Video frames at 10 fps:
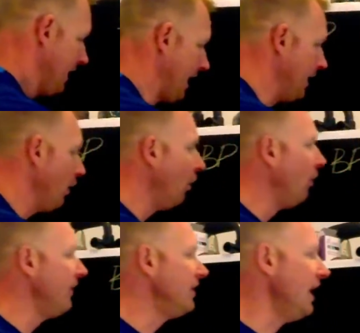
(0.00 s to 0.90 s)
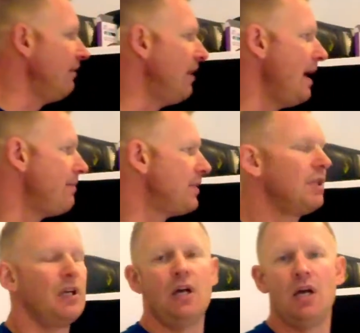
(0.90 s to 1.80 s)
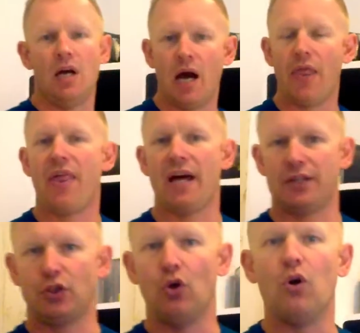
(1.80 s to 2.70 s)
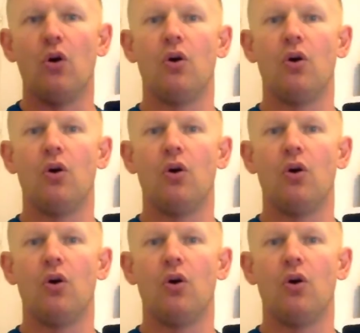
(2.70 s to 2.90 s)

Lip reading: again, all for 10 reps, and that's your